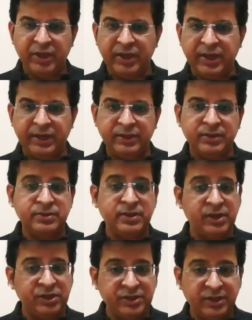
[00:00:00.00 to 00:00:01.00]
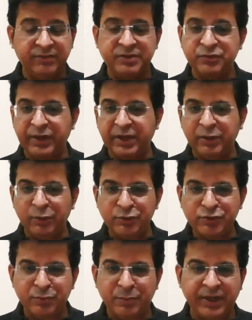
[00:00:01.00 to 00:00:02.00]
and this initiative is very close
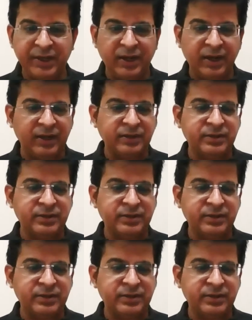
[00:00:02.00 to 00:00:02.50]
to my heart.